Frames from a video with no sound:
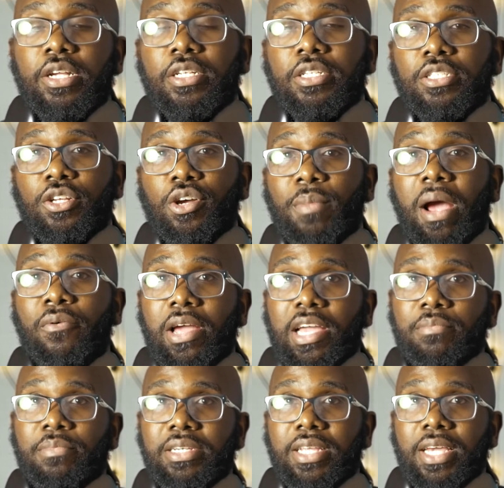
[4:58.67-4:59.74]
So my
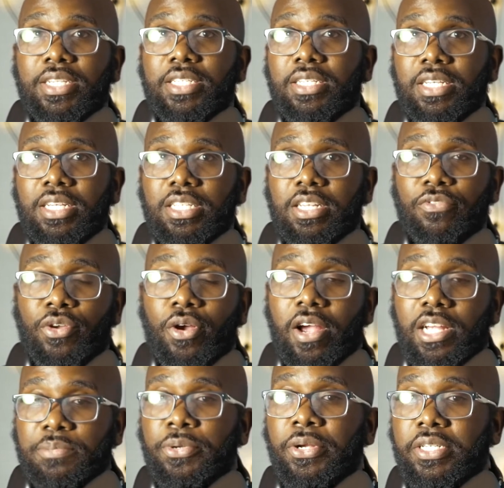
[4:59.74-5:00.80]
recommendation is, if you are
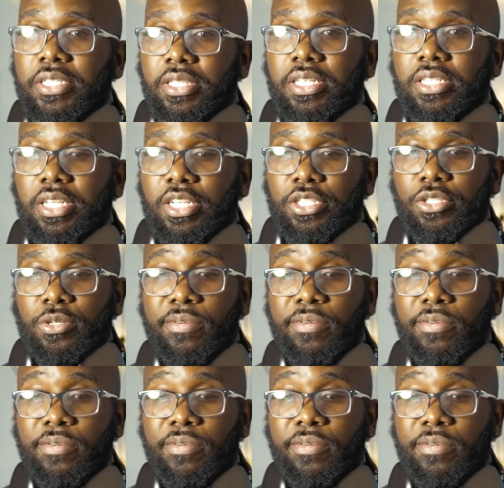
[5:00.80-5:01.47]
experiencing this issue,